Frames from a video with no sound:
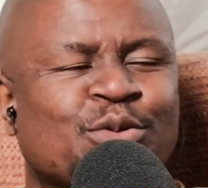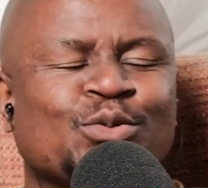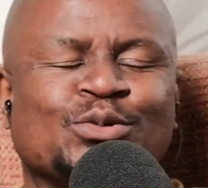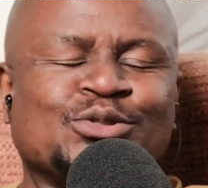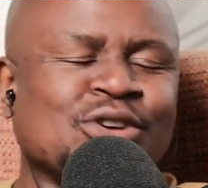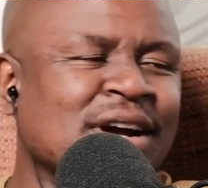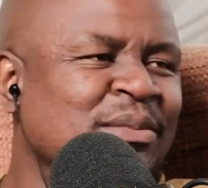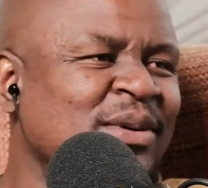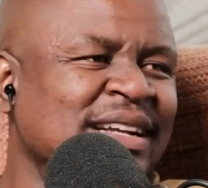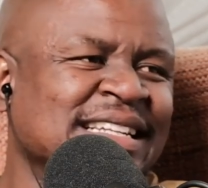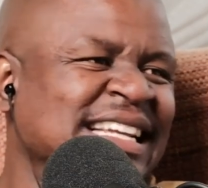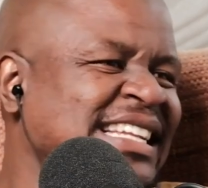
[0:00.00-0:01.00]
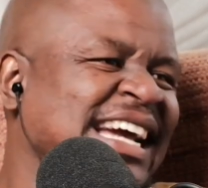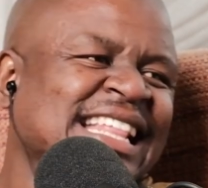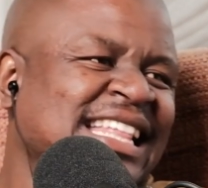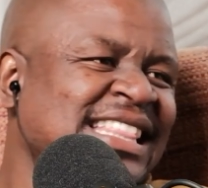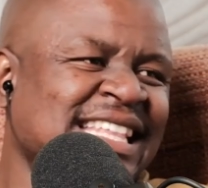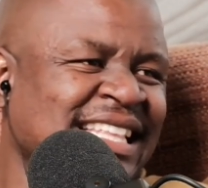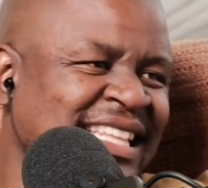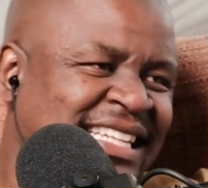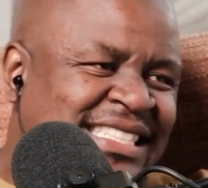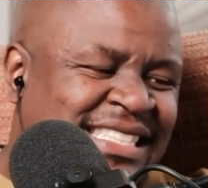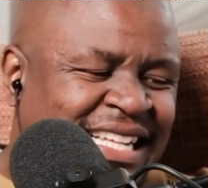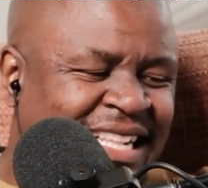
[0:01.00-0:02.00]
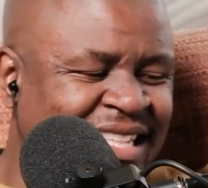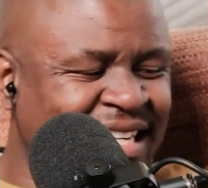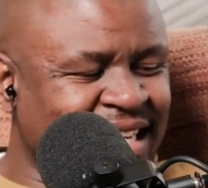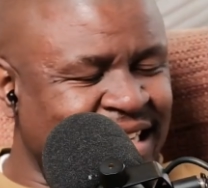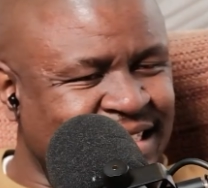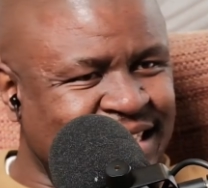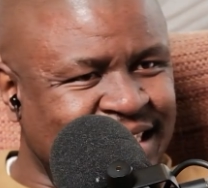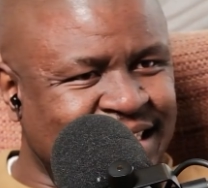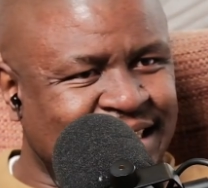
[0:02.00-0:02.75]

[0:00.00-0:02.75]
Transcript: we could talk about any other thing that is health related.